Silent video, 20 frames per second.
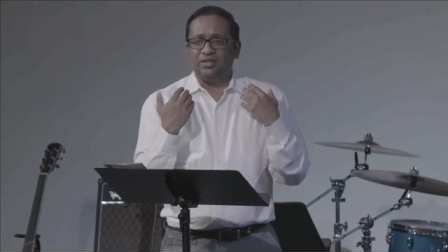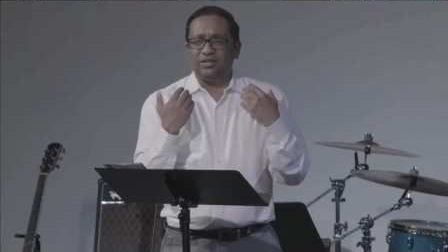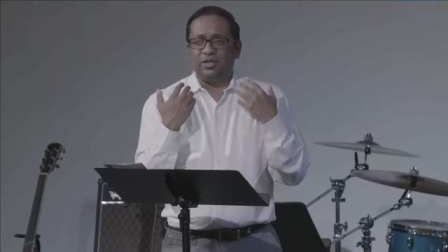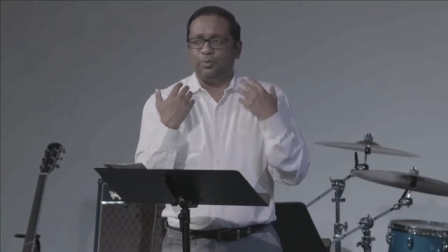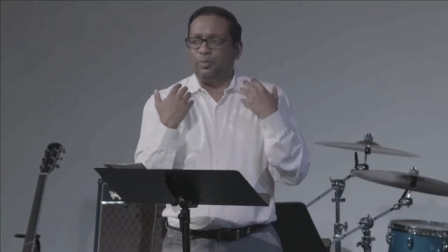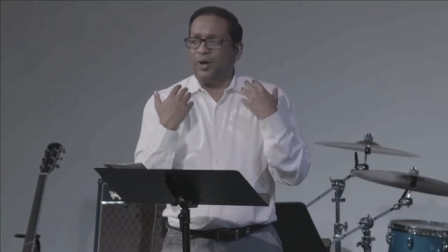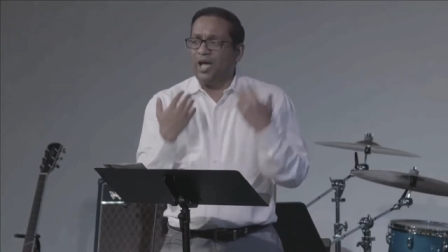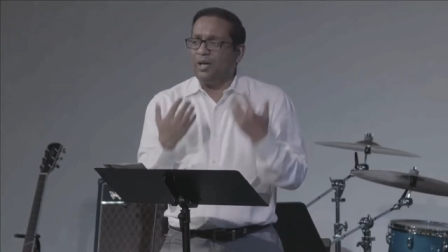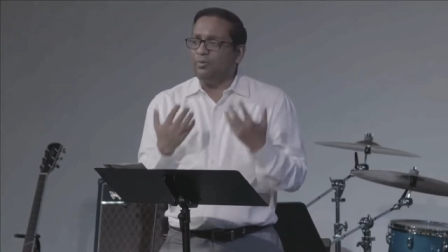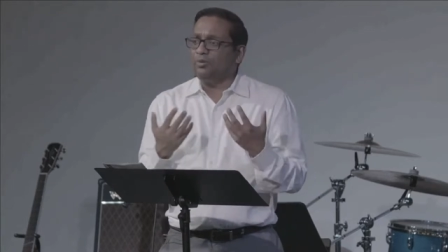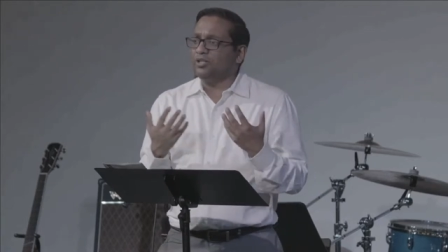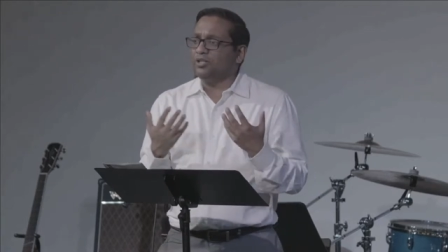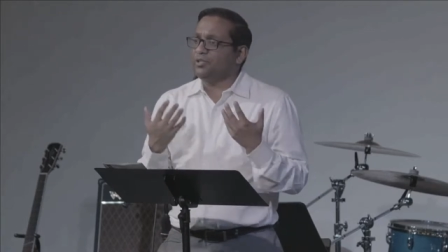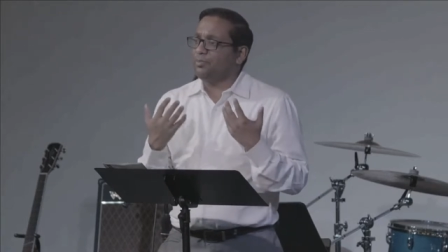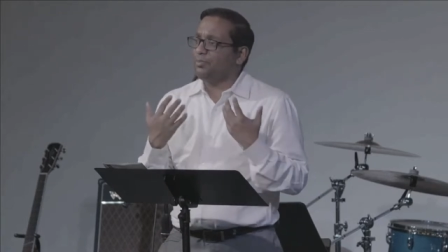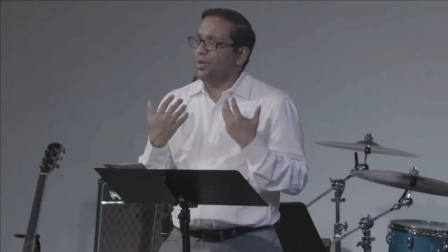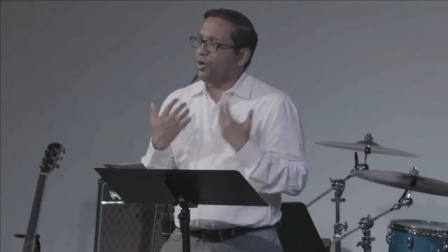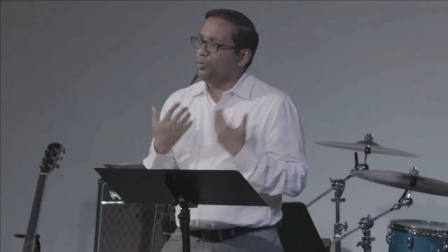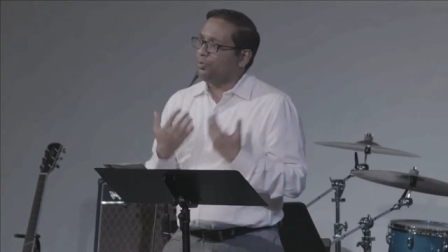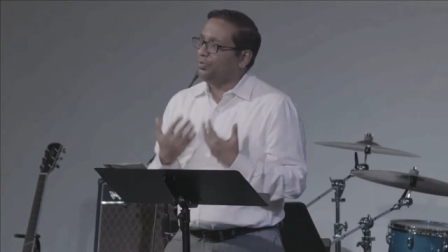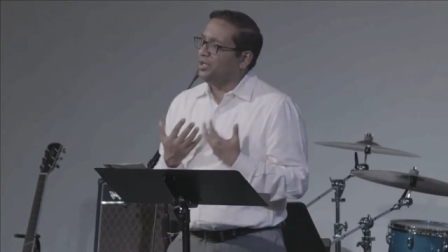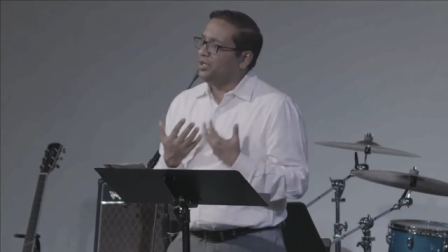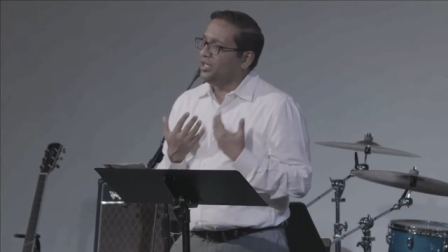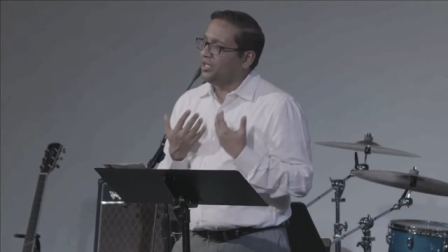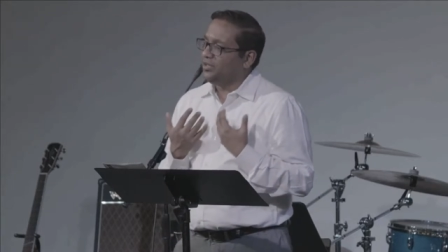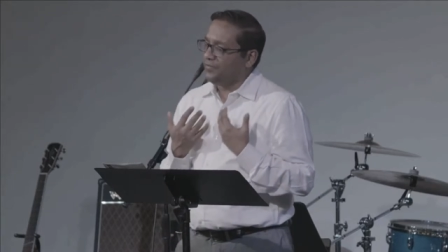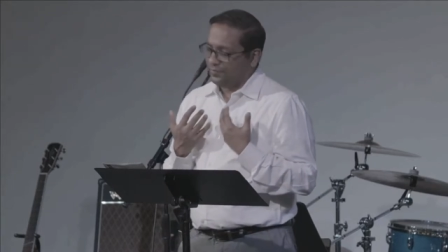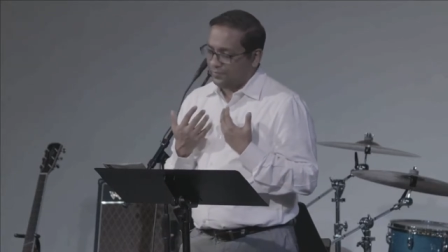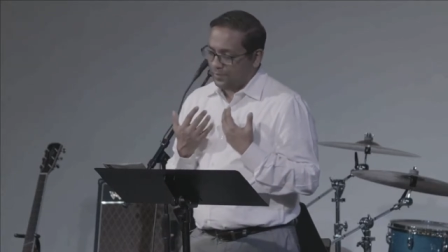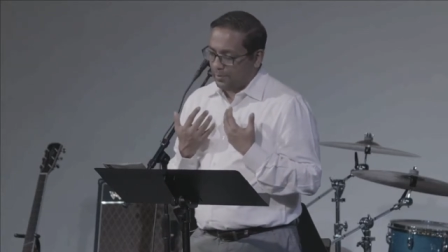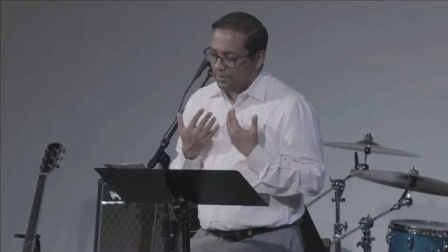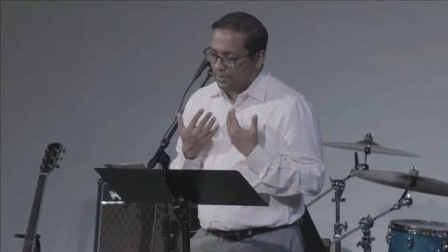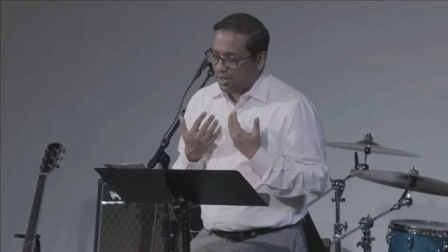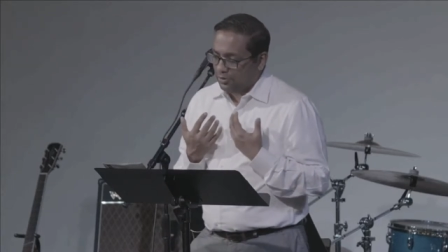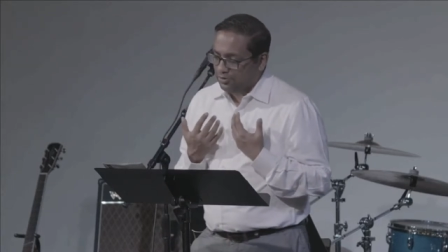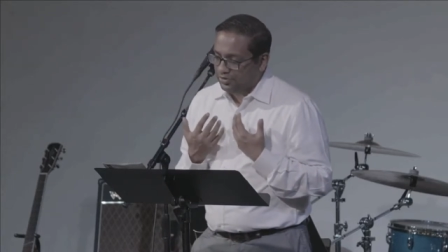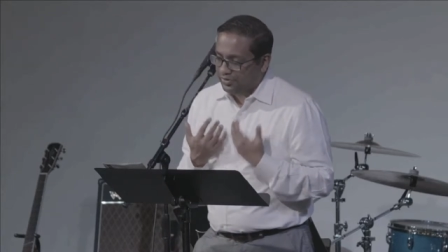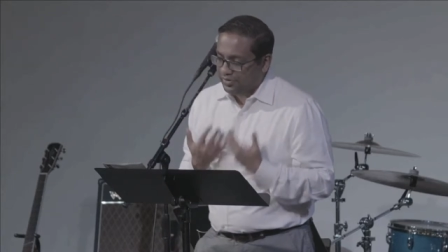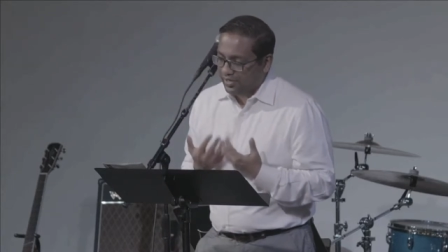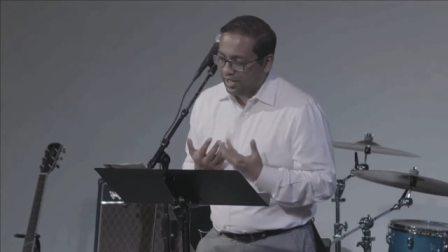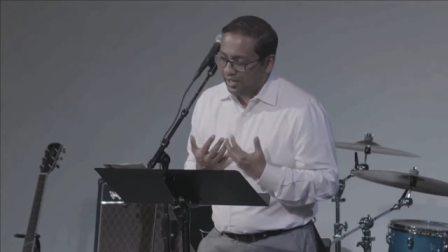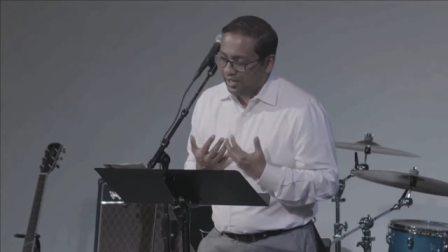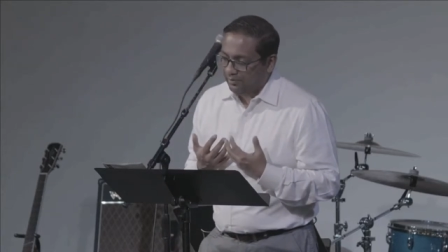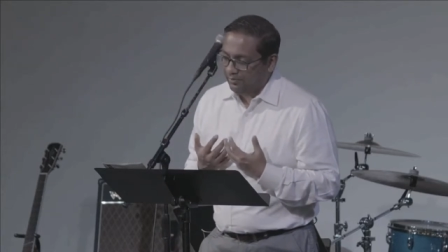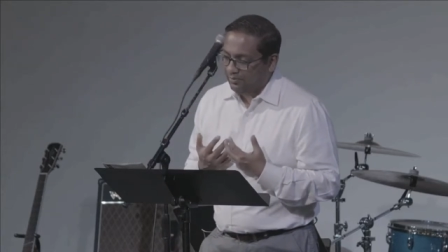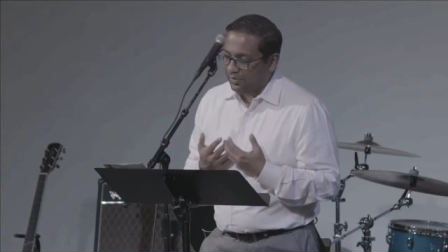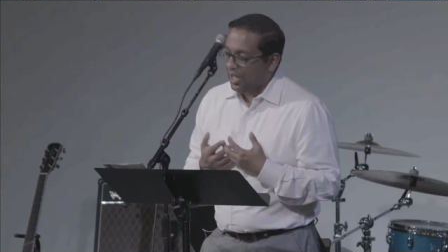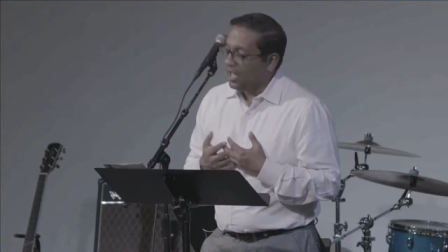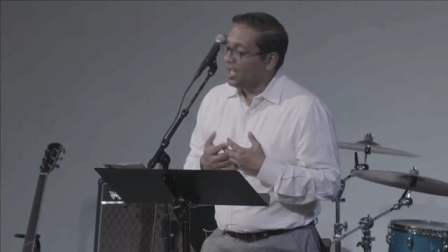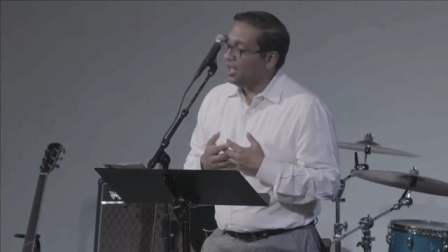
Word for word: the Bible is about being for, about them